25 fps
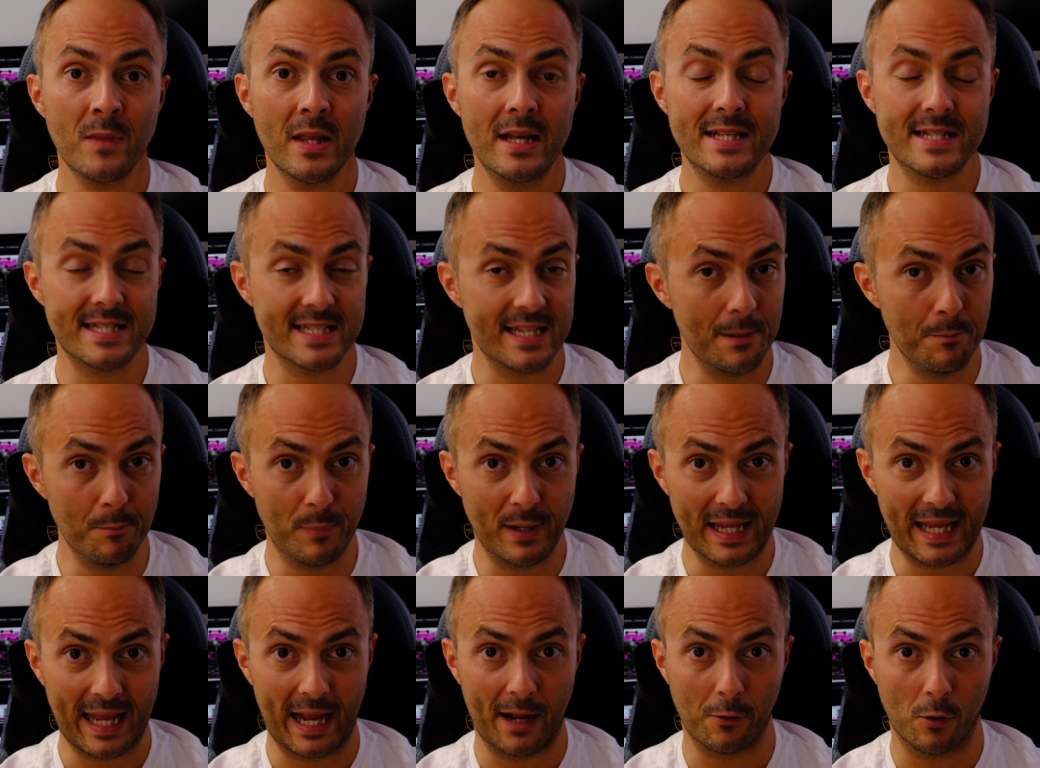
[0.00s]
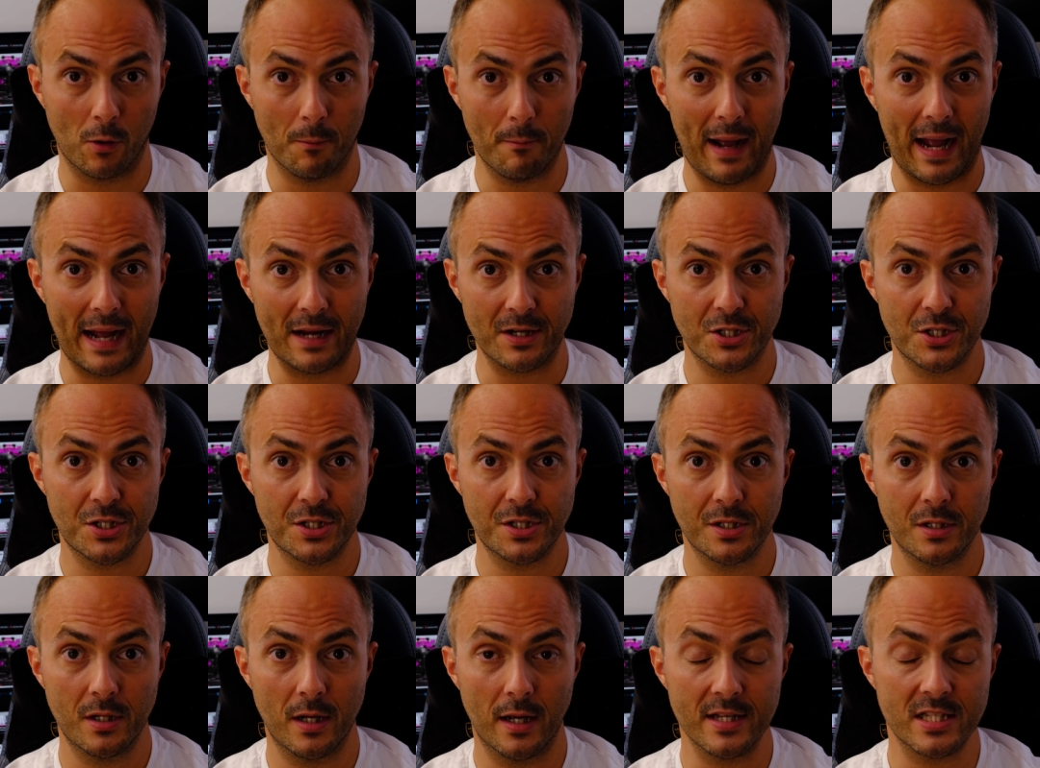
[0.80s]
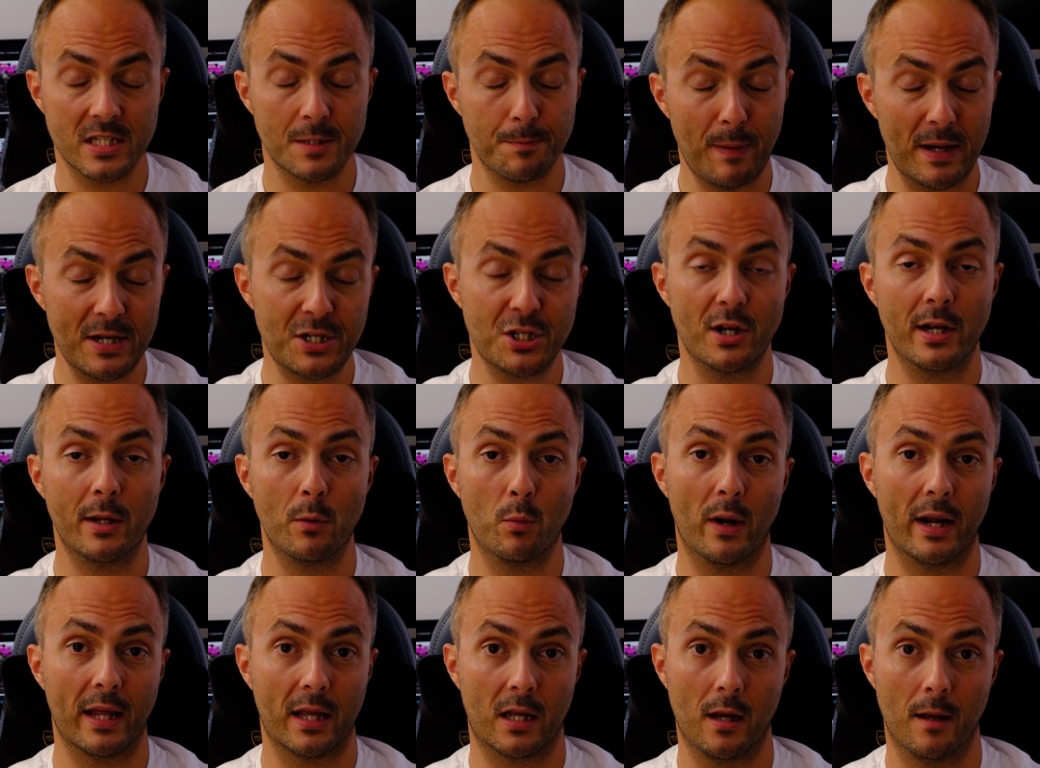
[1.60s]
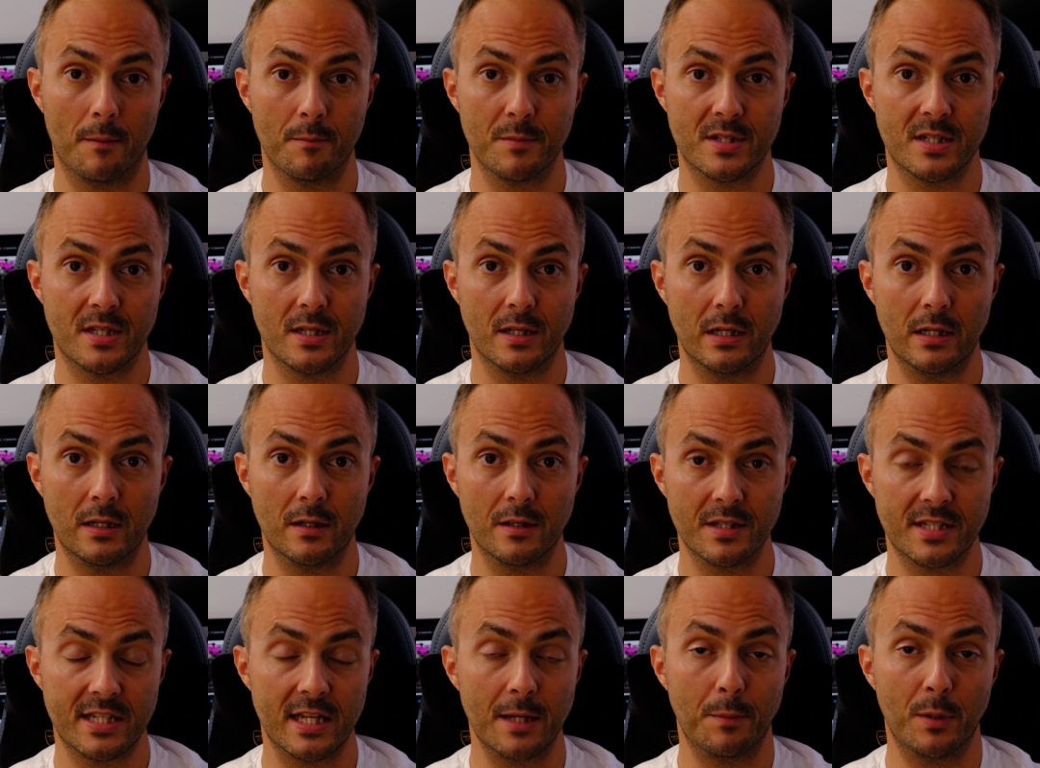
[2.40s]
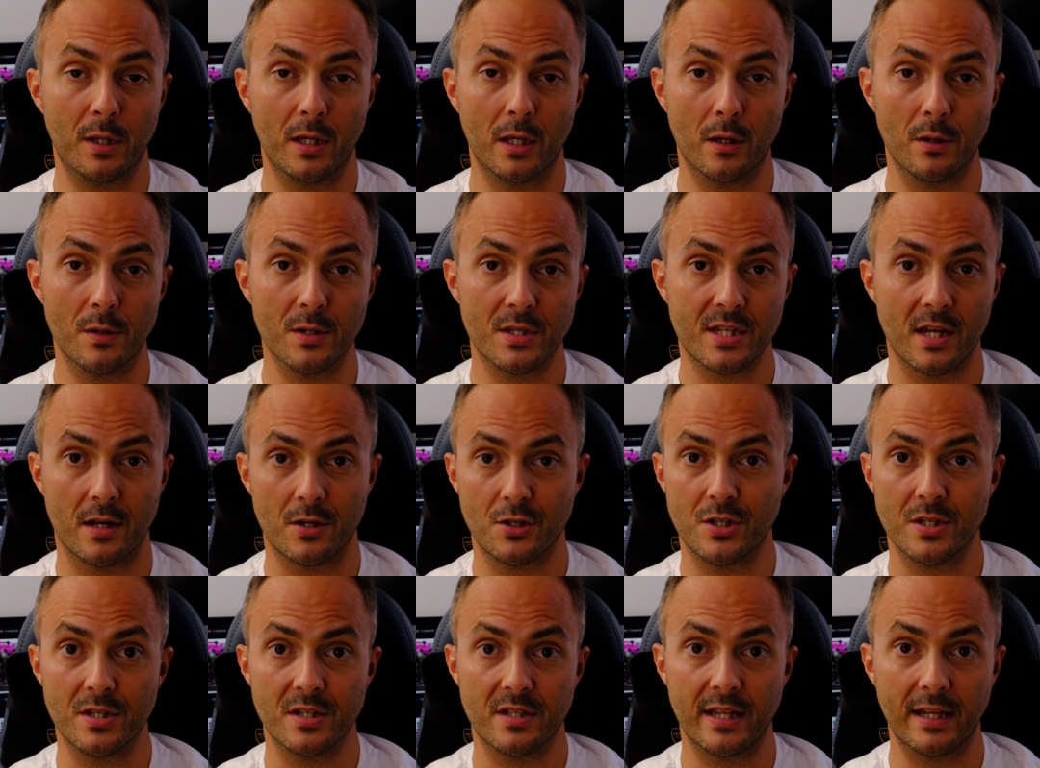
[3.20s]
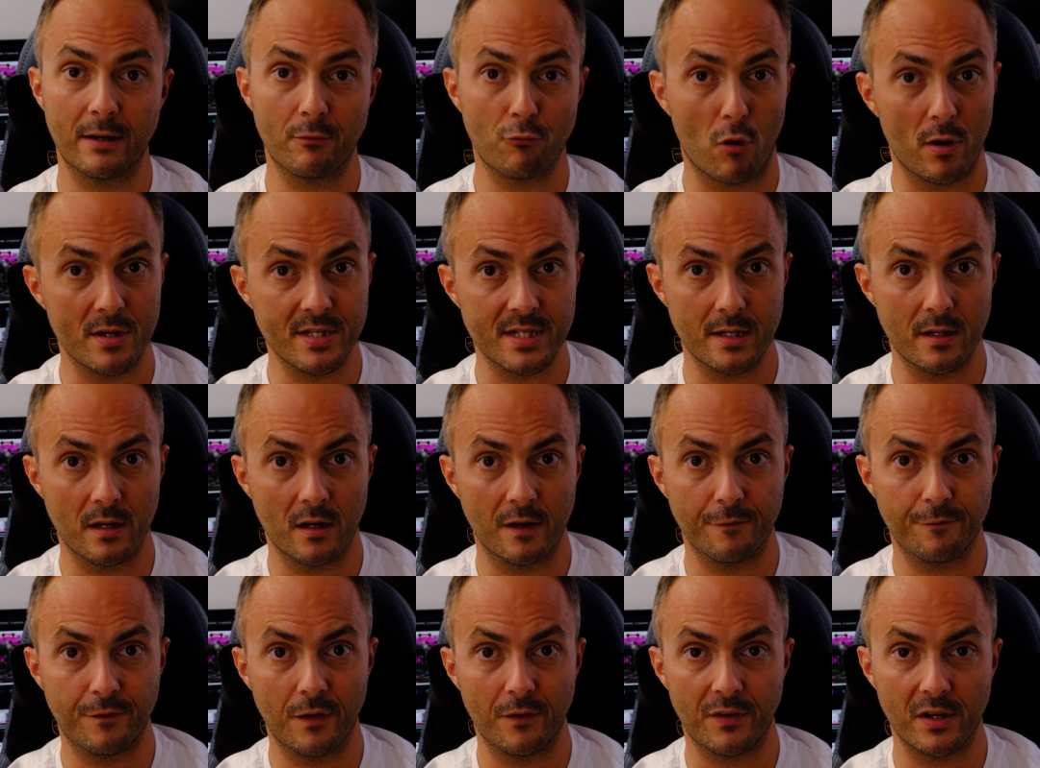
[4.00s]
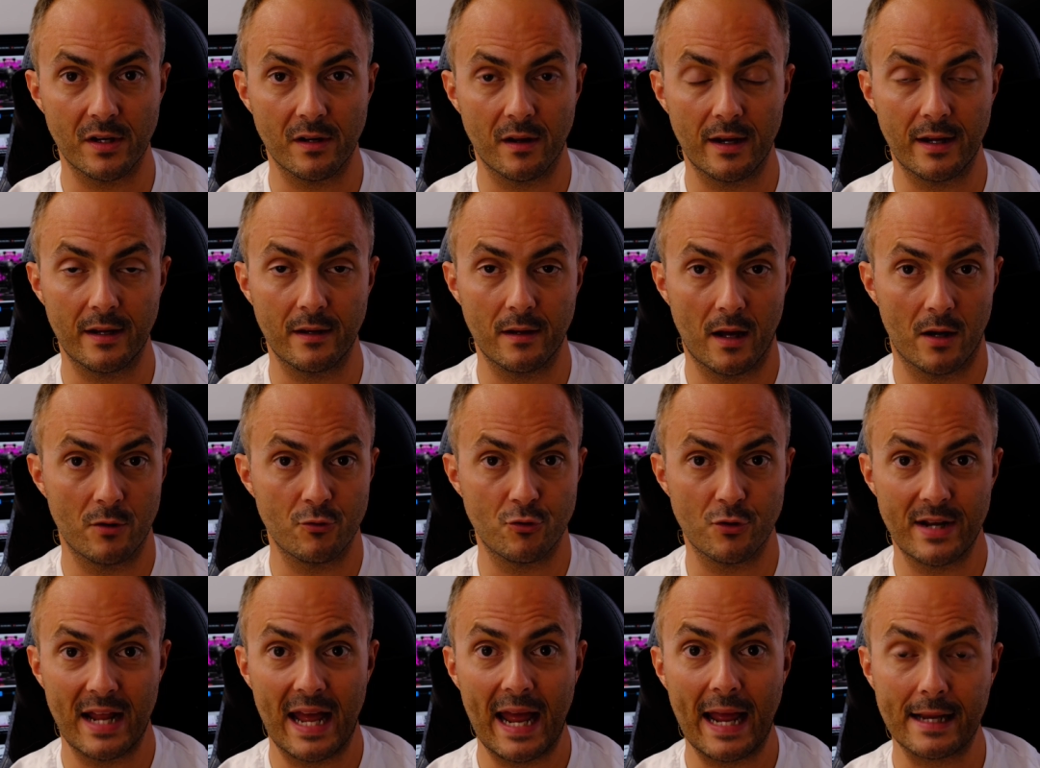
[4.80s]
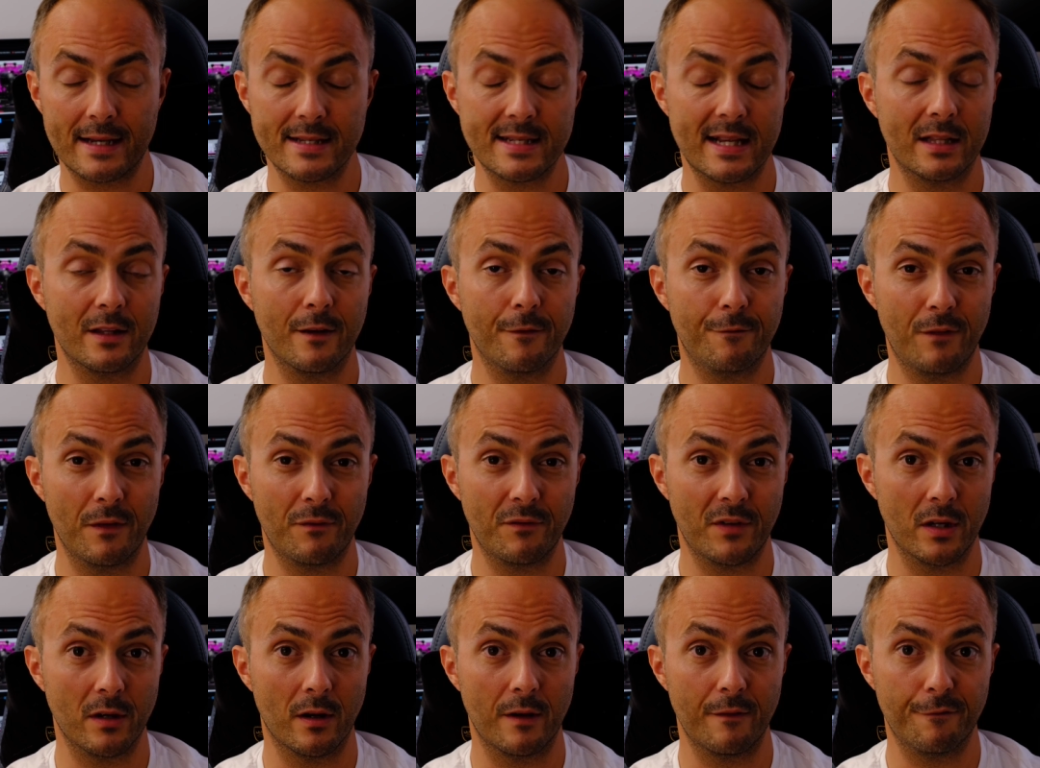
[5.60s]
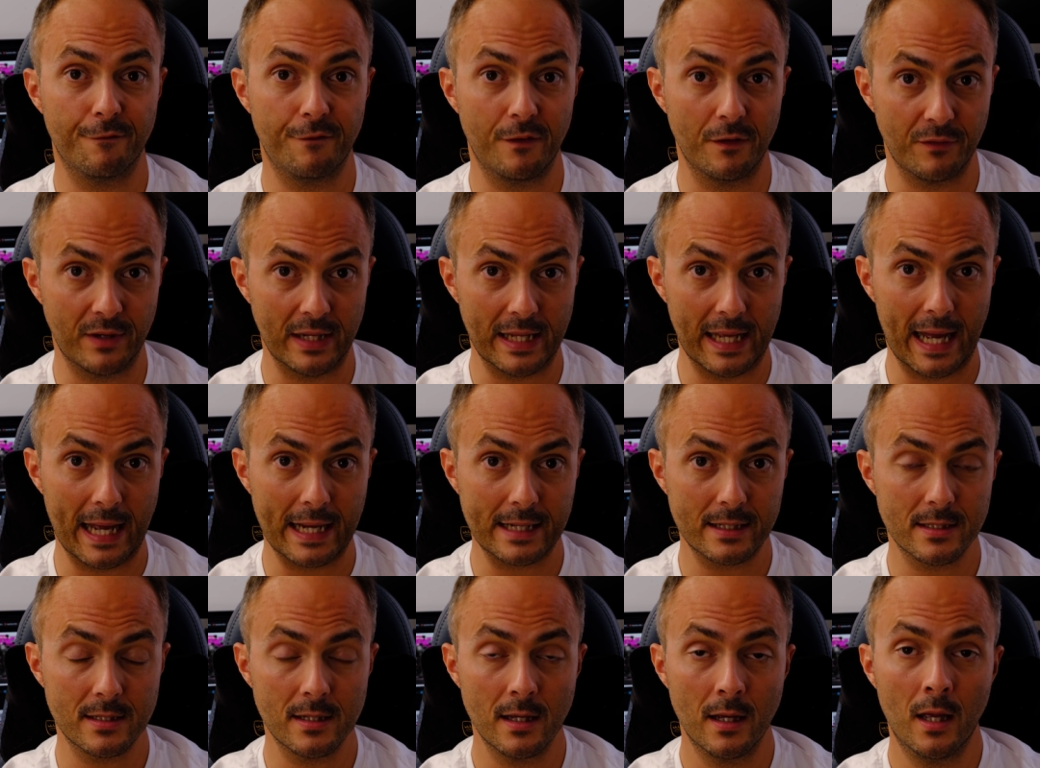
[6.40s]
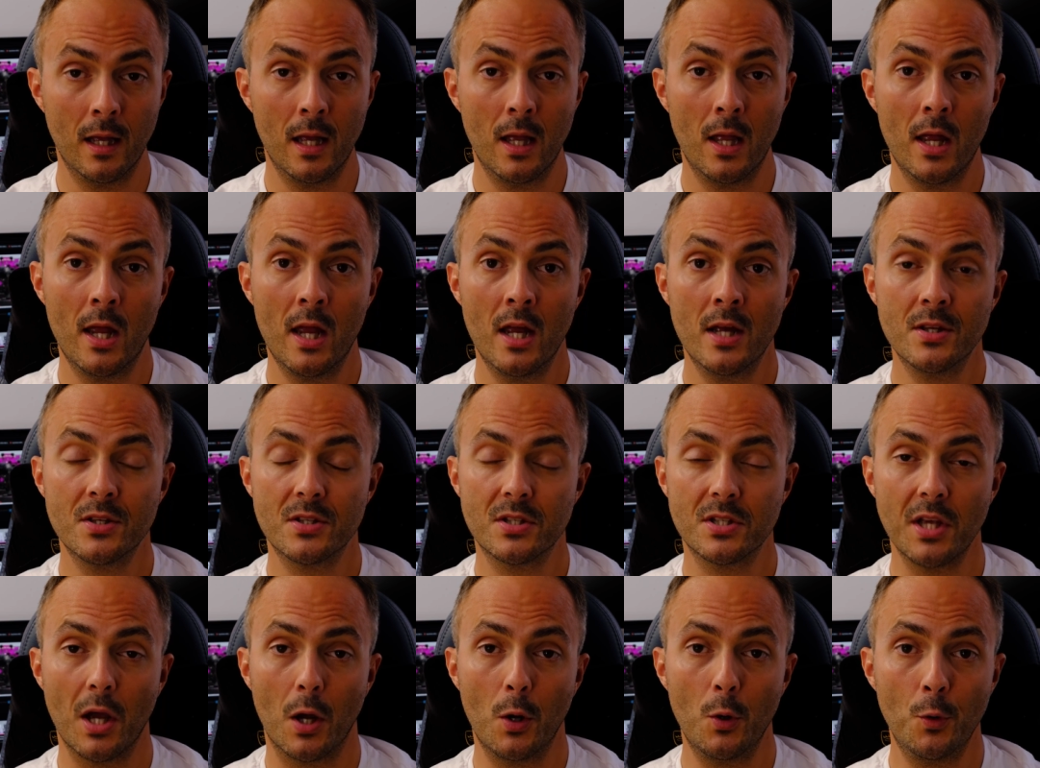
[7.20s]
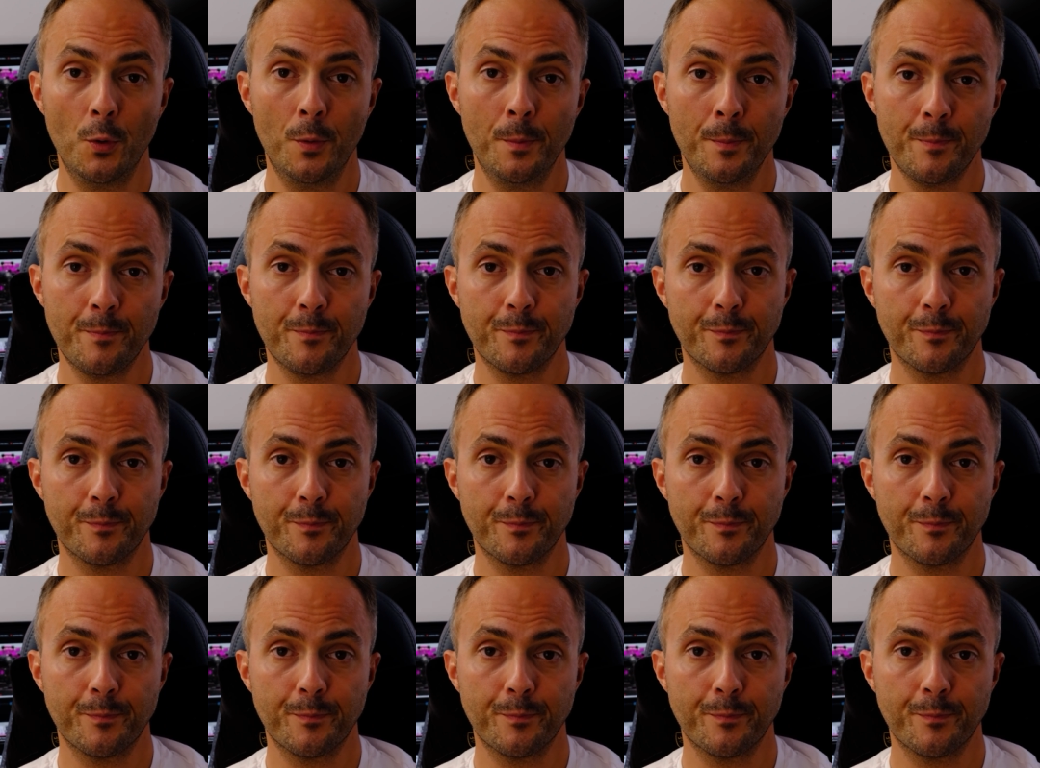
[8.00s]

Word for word: simply cannot match, especially when it comes to CPUs such as the Ryzen 9 5900X and the 5950X. So